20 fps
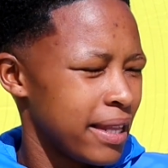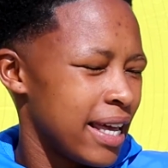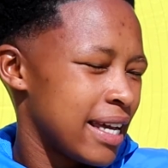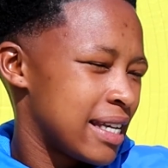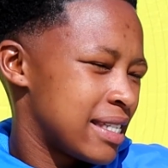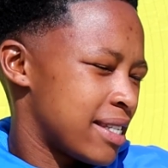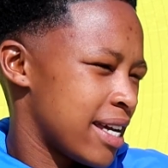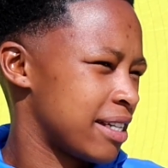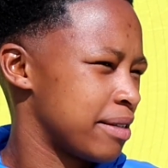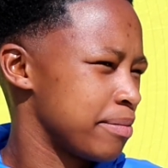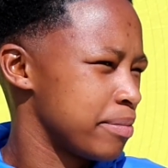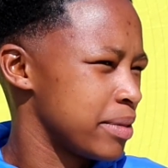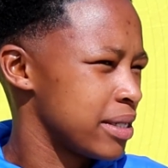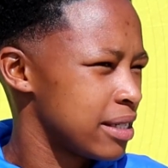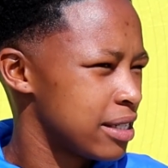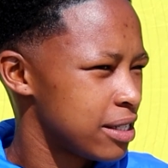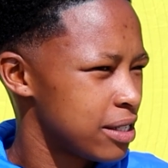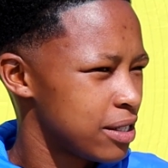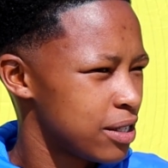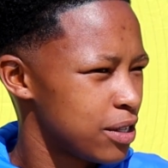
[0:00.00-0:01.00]

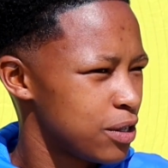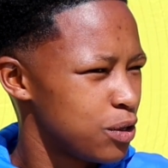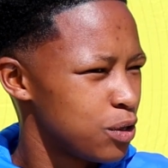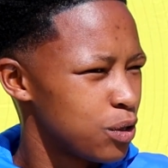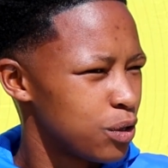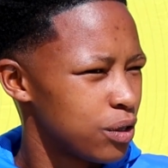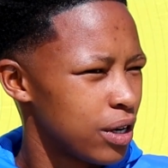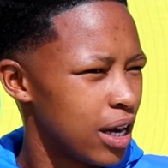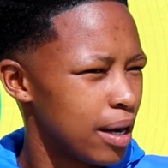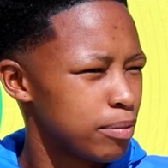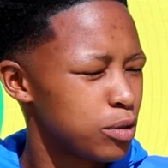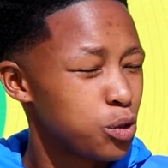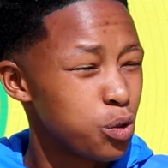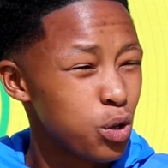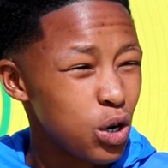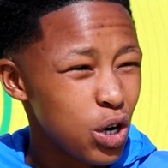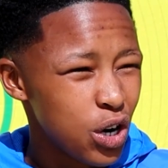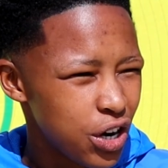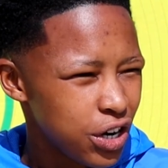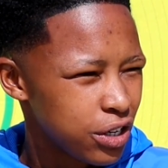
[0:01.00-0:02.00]
excitement, you know, to
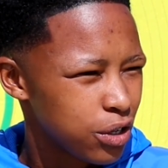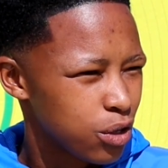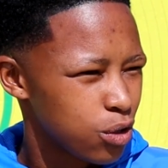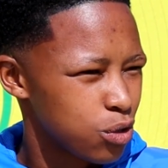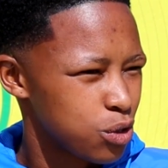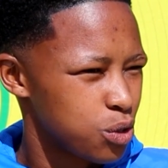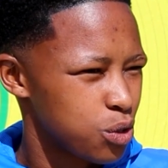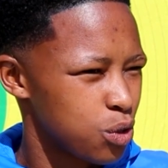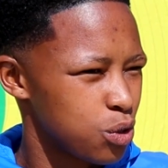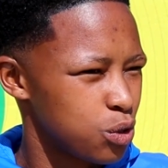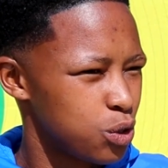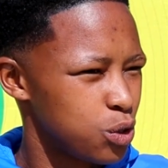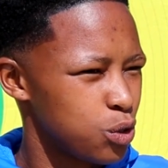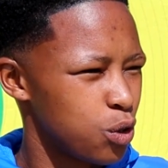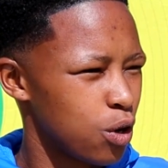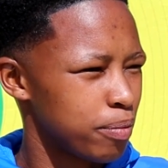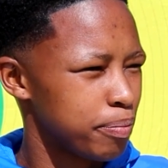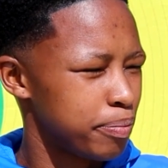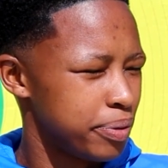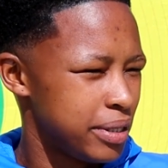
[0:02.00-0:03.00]
learn also to
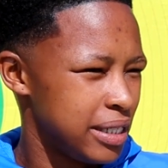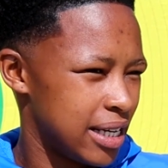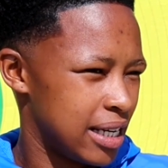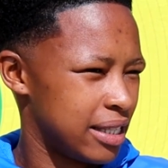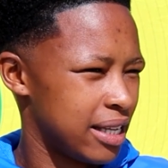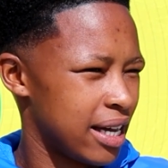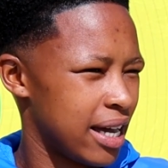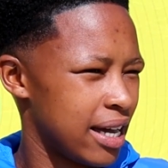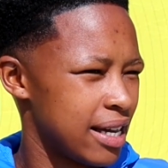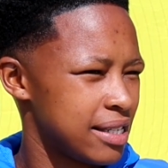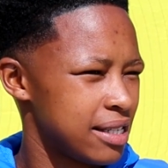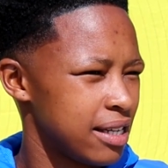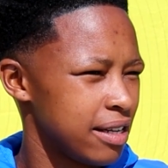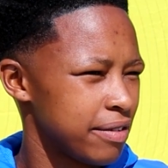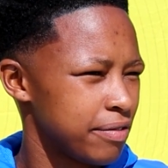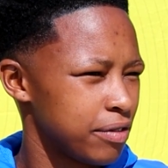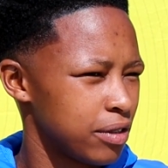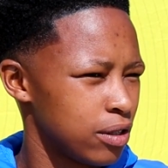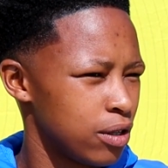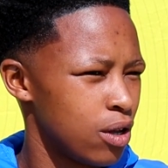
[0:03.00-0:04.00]
compete at the highest
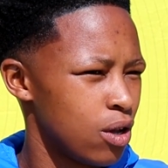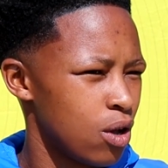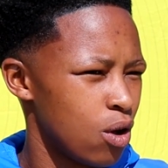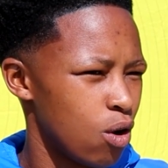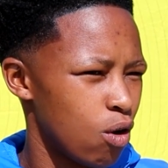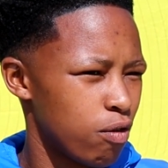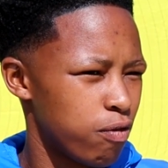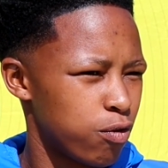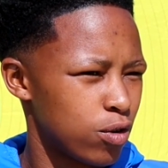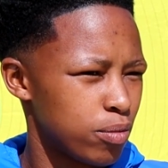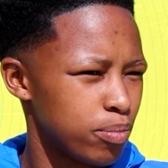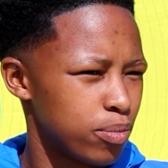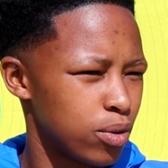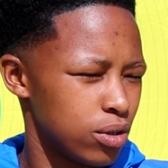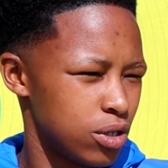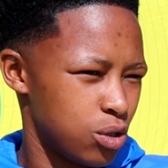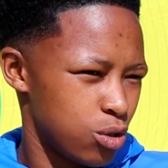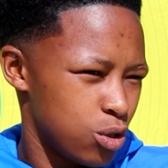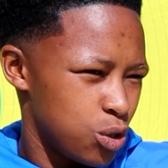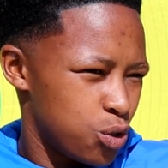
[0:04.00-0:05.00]
level of
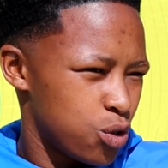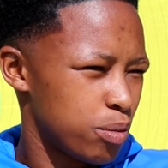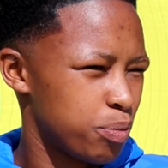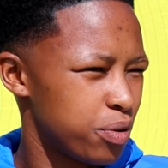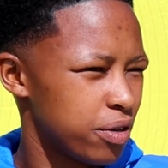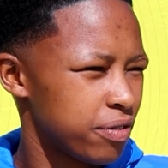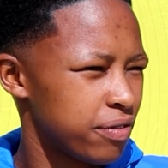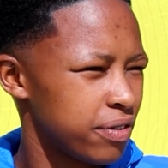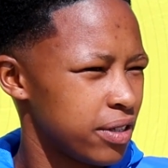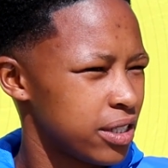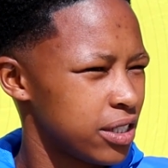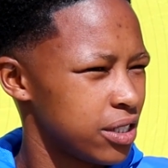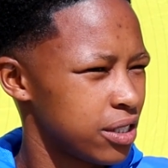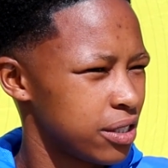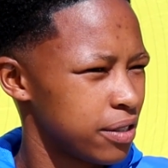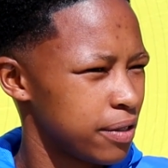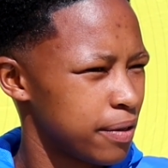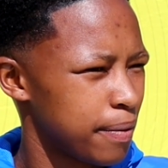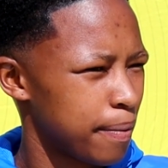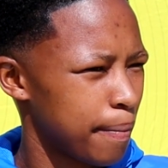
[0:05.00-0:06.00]
football is also a privilege.